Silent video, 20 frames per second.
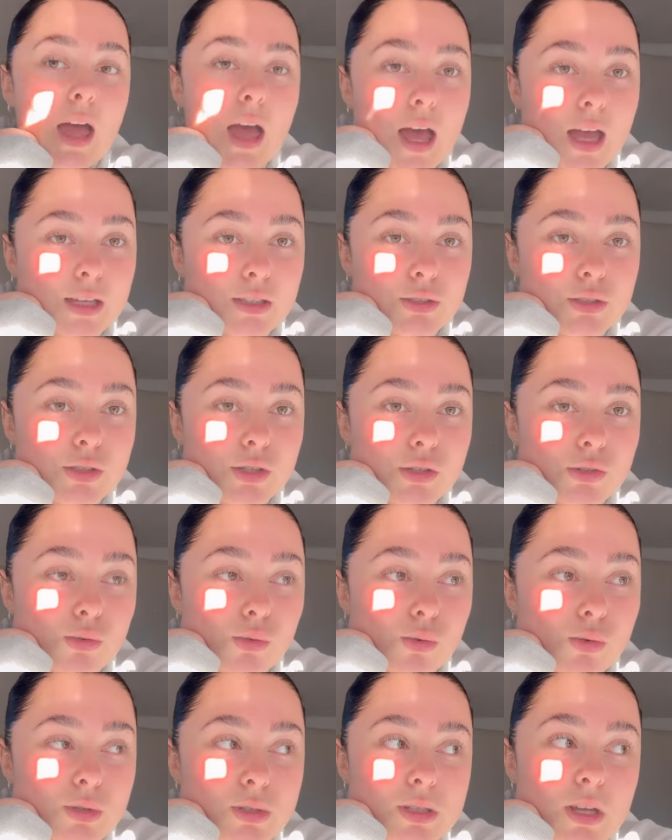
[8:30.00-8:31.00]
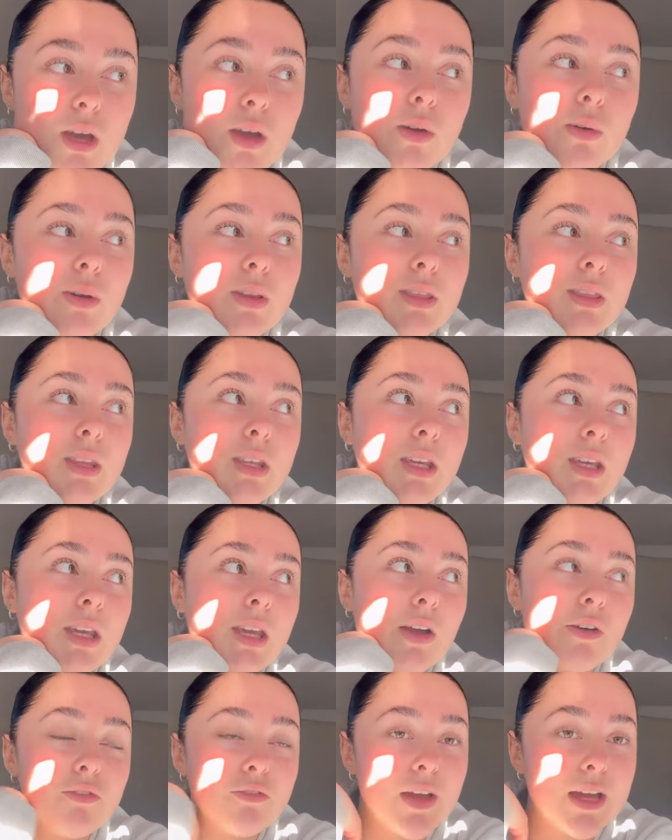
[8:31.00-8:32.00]
and also
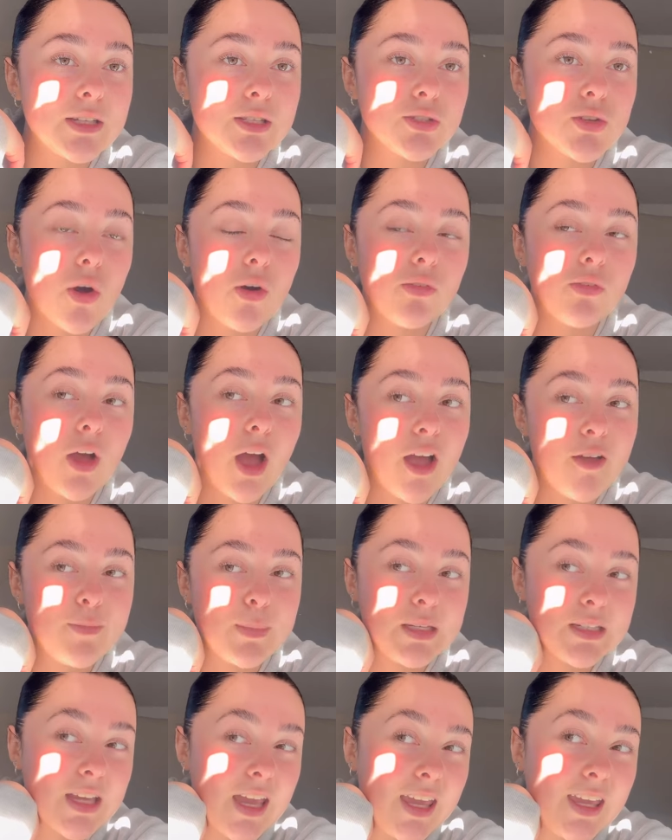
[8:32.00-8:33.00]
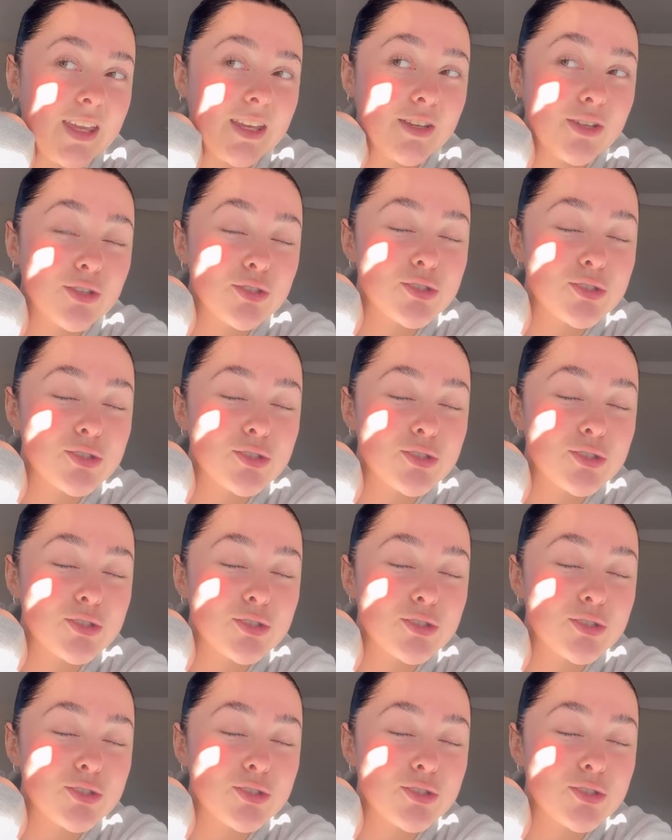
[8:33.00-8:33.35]
the fat dissolver I've been taking